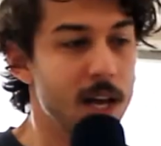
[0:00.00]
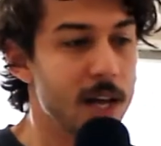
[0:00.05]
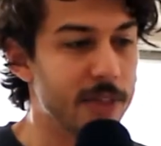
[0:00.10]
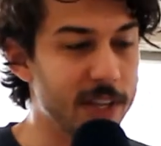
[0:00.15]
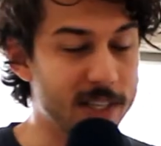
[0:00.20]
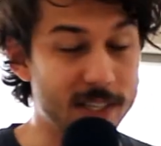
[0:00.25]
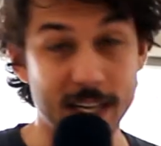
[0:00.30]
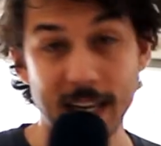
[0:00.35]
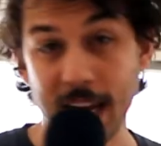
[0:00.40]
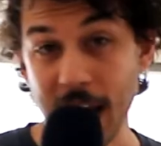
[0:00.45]

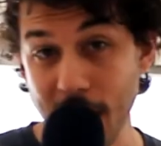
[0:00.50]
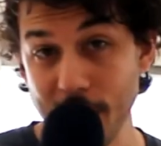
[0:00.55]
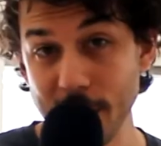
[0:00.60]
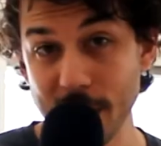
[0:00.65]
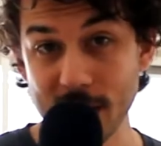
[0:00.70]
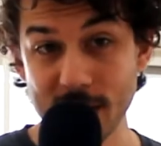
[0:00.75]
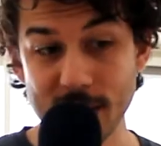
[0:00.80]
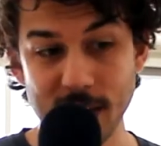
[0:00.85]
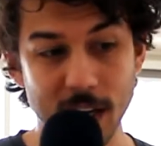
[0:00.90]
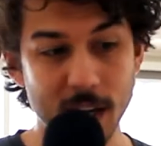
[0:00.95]
There's a
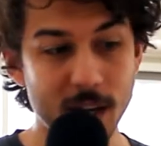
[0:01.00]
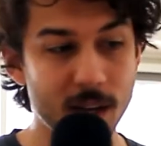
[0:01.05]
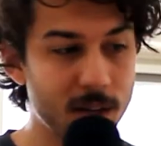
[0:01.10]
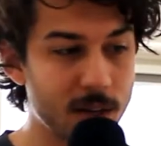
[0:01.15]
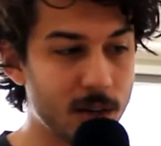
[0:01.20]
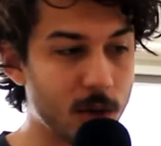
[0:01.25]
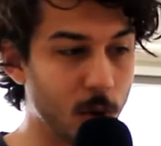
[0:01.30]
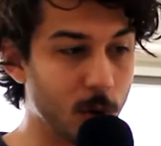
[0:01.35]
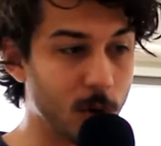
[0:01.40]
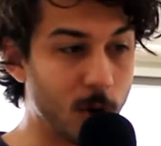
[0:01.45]
character
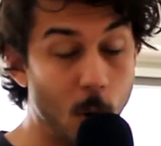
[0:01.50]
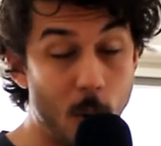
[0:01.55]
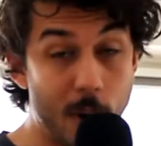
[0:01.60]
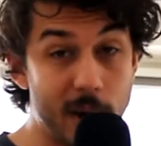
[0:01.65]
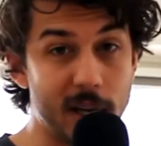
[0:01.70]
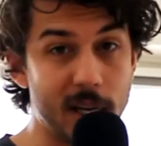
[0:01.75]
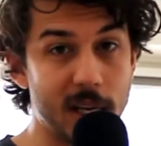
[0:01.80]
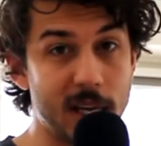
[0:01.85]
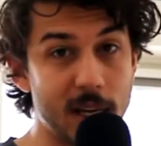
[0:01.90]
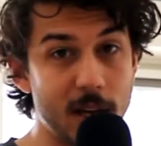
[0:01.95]
called
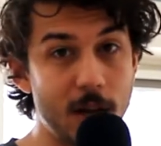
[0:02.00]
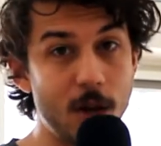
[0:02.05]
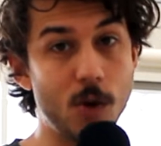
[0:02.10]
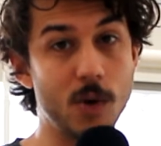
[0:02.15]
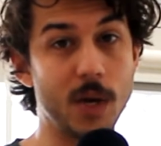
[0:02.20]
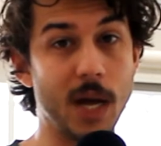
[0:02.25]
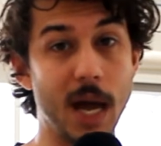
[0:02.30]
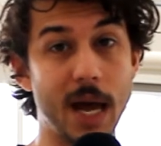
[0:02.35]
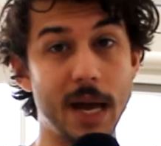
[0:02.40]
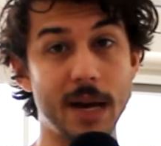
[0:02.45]
Queenie who
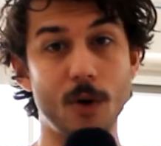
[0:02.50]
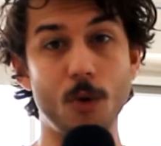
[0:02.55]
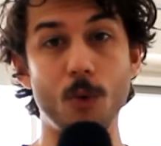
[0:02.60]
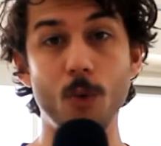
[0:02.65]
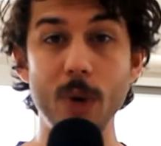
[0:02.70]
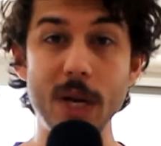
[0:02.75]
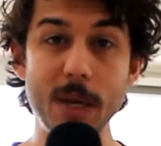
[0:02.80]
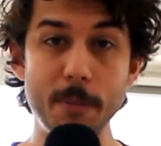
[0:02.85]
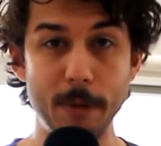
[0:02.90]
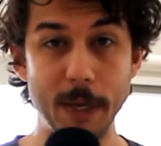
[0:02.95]
can
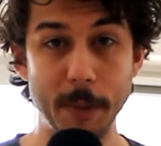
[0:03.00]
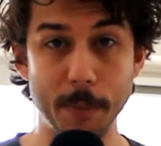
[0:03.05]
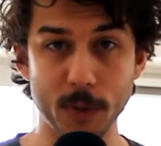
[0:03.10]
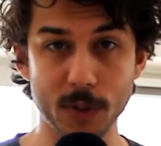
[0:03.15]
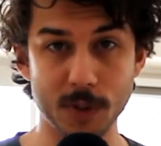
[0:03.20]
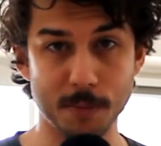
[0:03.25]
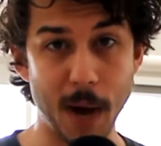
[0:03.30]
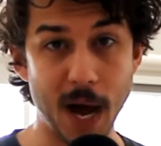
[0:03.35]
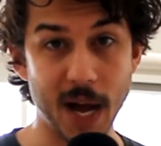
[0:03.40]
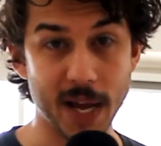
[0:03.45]
read
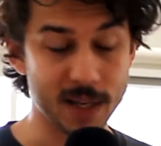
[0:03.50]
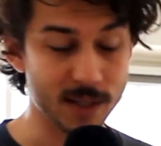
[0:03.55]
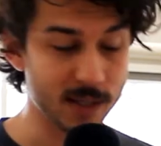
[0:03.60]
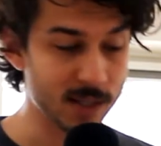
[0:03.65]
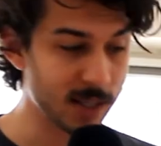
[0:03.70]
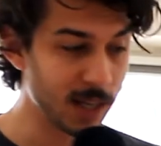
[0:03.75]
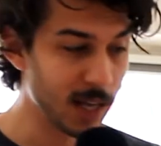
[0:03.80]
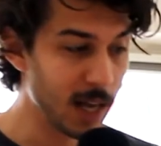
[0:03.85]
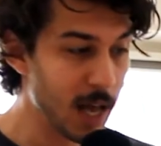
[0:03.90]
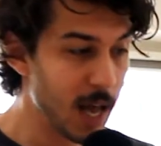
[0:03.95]
people's
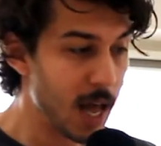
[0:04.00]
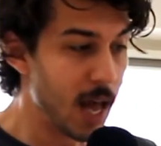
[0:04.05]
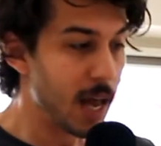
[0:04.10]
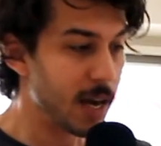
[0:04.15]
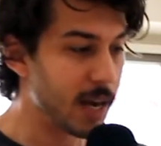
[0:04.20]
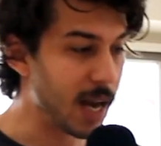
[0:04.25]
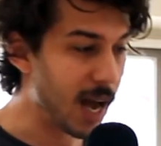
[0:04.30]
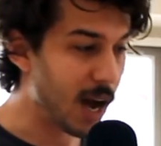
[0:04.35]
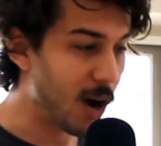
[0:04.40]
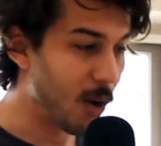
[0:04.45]
minds.
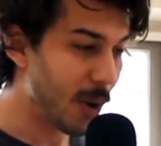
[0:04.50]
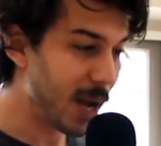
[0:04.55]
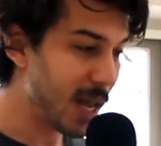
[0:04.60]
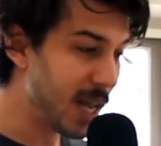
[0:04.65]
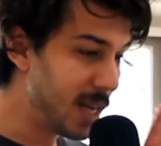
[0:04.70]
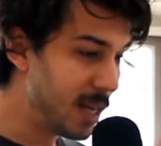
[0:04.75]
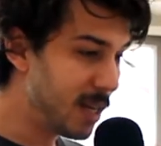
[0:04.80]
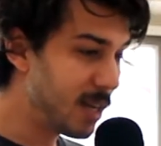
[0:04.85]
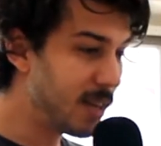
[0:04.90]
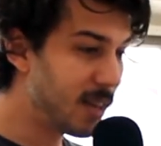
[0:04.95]
Now,
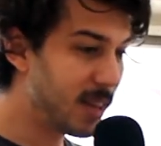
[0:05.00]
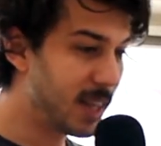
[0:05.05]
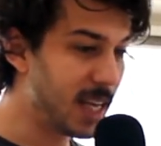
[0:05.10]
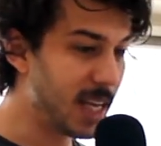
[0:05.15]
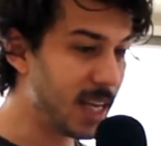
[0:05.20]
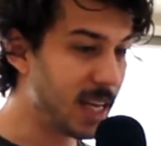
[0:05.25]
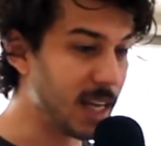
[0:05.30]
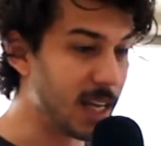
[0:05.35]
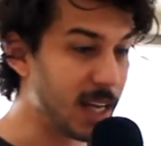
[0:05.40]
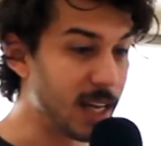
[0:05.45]
in
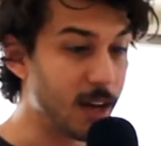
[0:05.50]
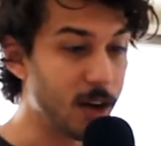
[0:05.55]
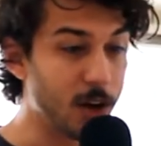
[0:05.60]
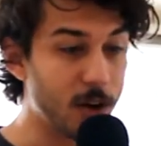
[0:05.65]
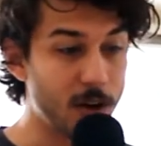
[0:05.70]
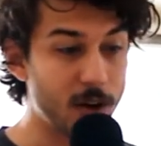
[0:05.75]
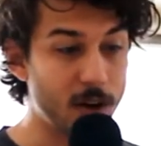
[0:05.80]
the